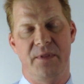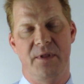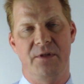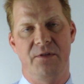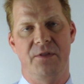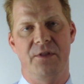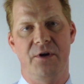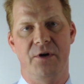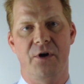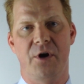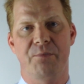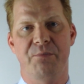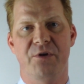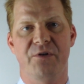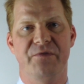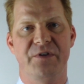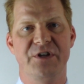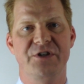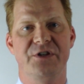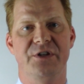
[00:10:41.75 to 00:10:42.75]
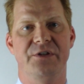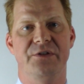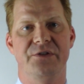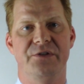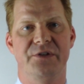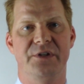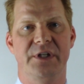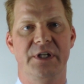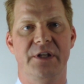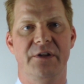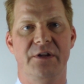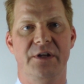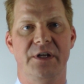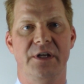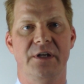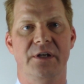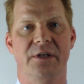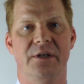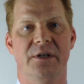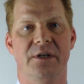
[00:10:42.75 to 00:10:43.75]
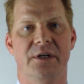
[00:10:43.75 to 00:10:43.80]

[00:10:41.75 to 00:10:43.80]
there are provisions in the